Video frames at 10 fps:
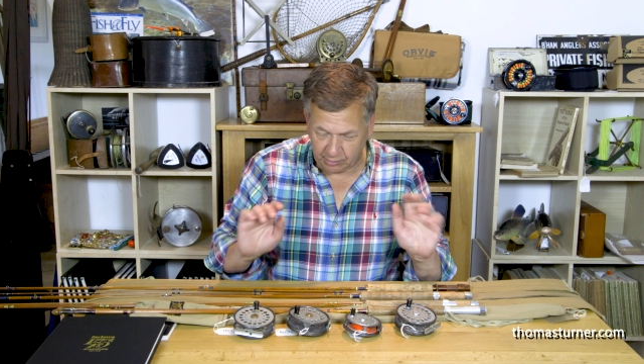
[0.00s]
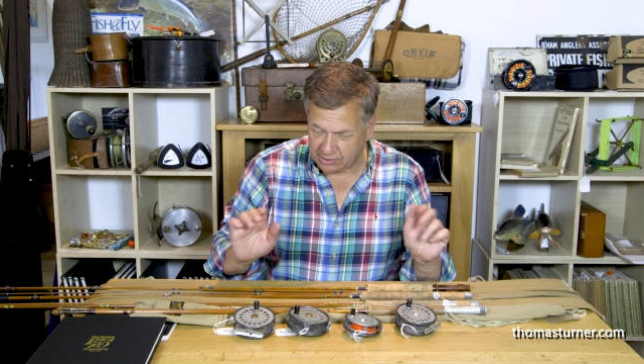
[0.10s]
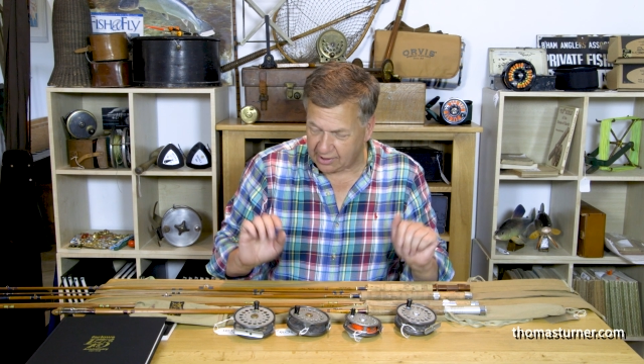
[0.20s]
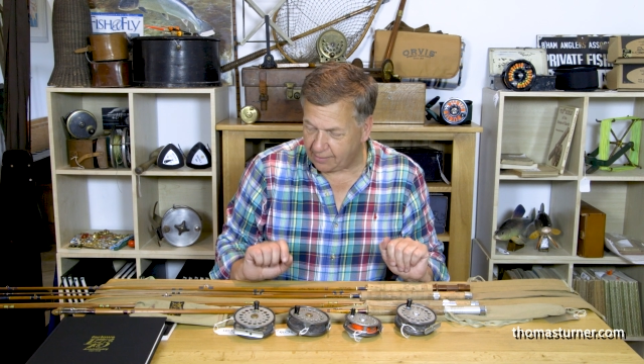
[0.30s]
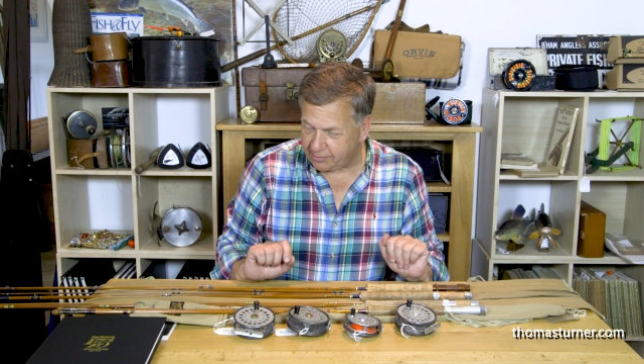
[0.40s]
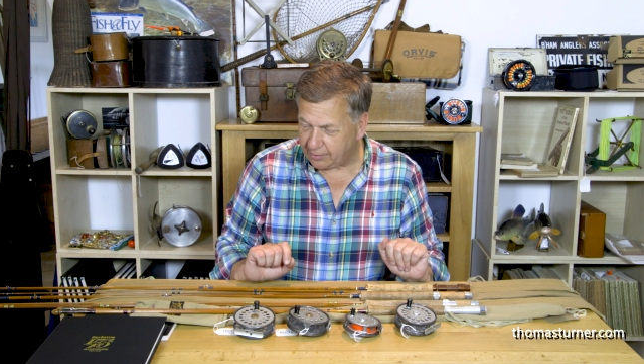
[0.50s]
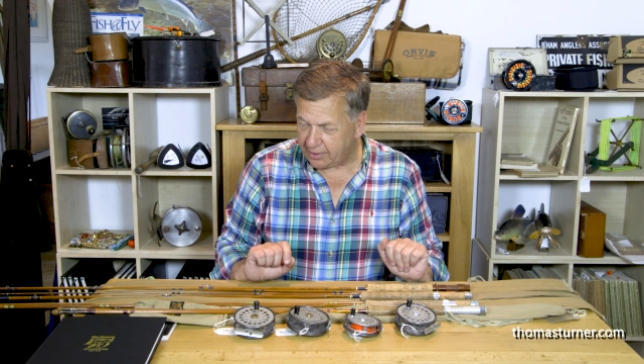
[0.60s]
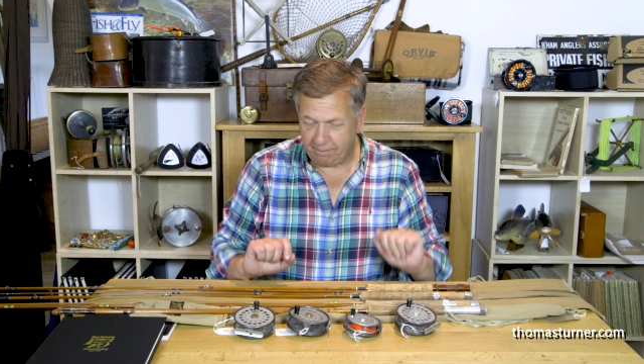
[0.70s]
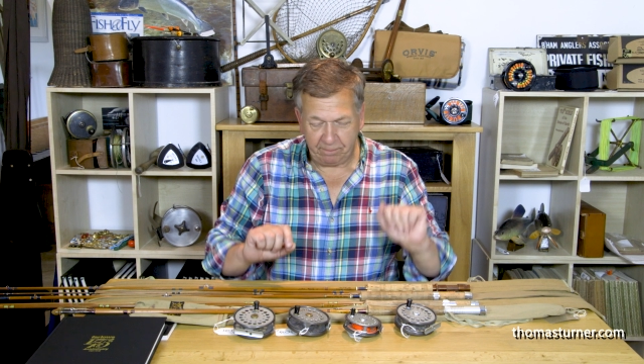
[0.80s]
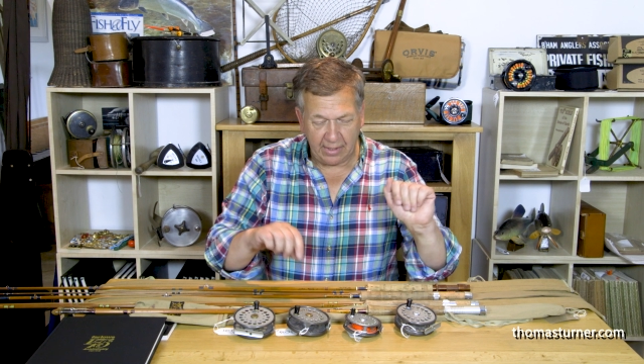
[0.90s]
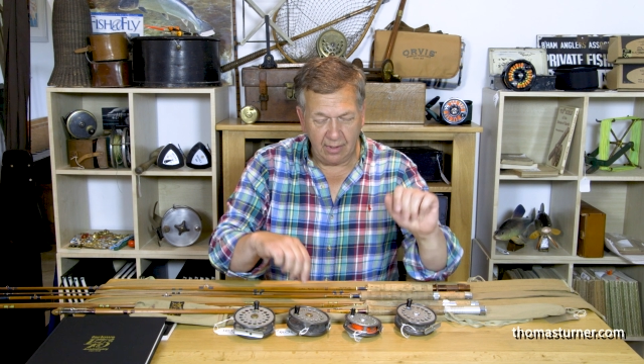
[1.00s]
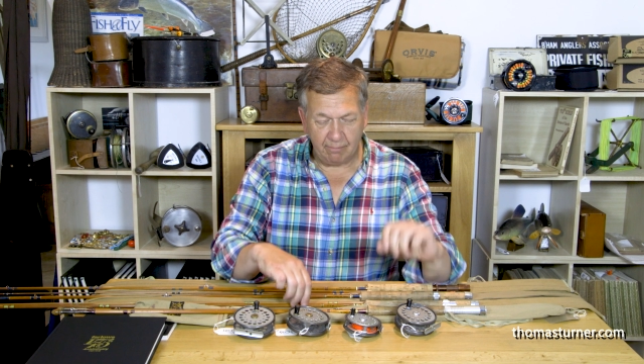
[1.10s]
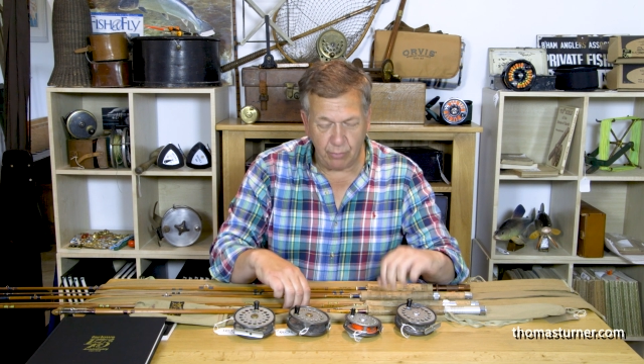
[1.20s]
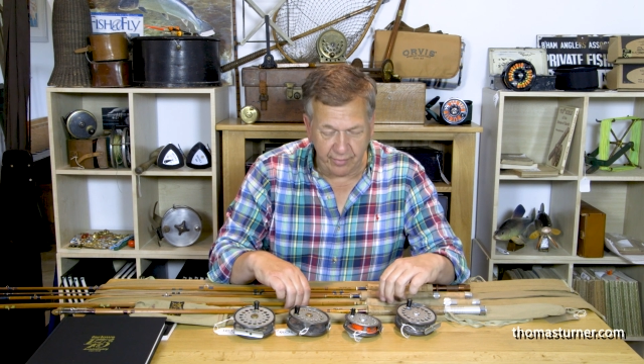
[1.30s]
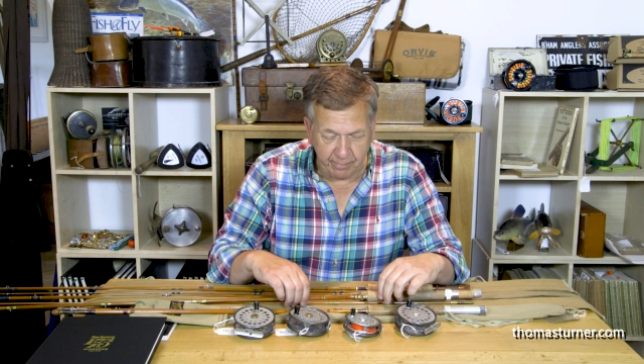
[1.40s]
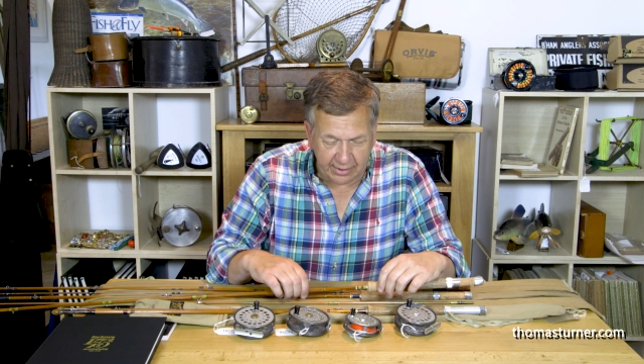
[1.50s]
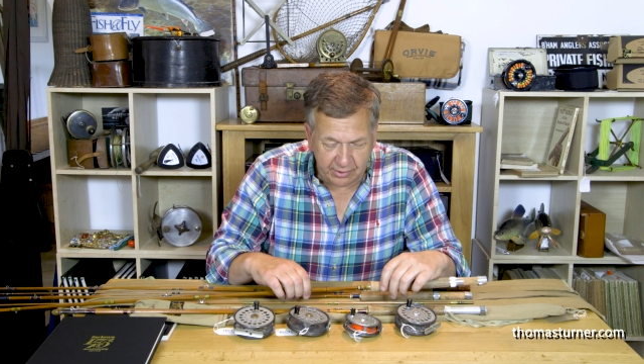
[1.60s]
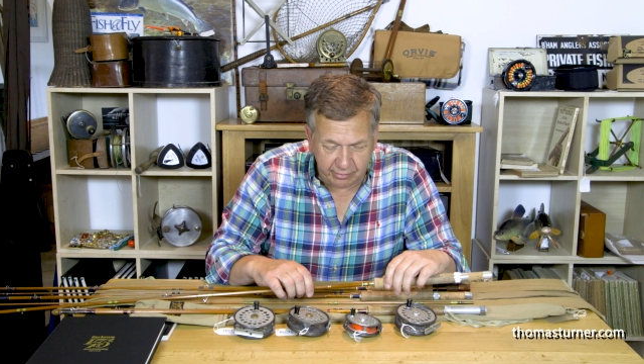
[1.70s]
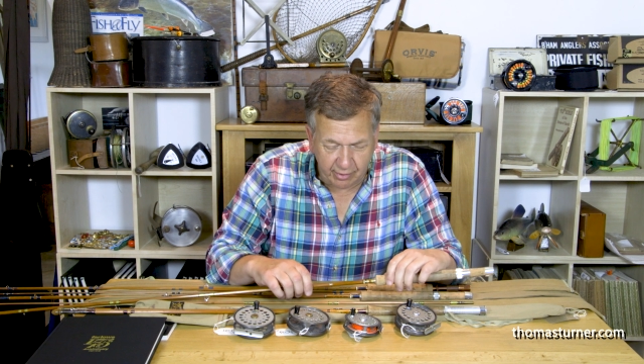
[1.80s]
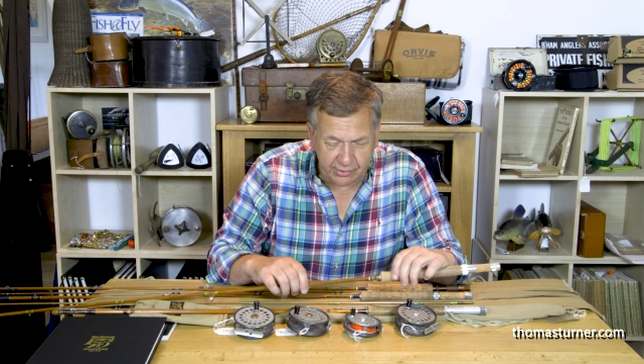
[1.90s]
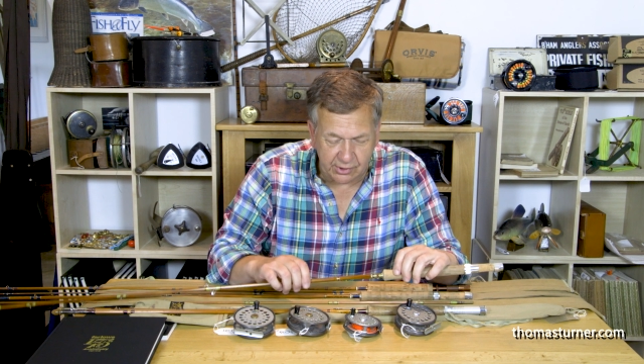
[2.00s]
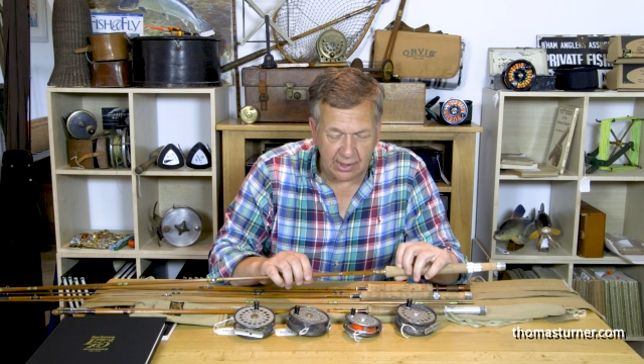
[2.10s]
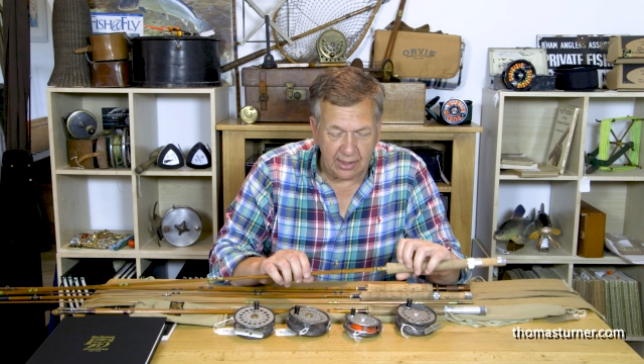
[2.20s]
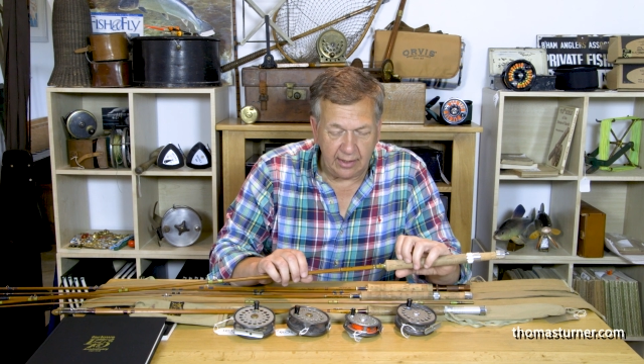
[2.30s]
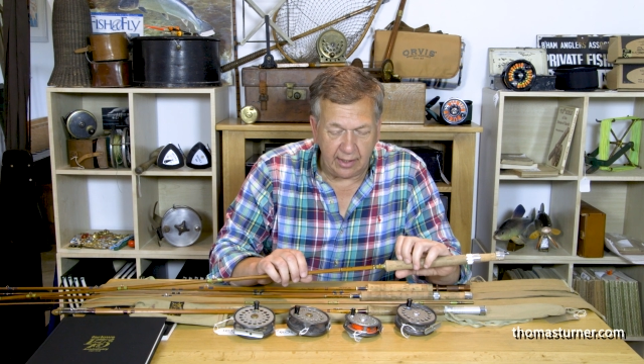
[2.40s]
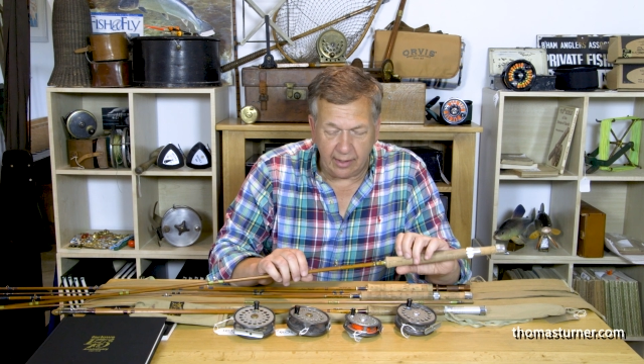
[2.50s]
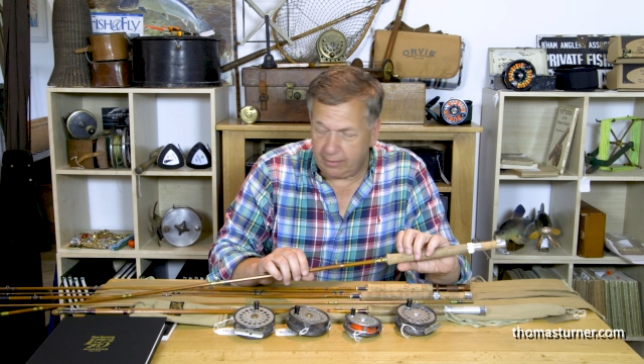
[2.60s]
So he's a happy bunny. Moving back to the rods,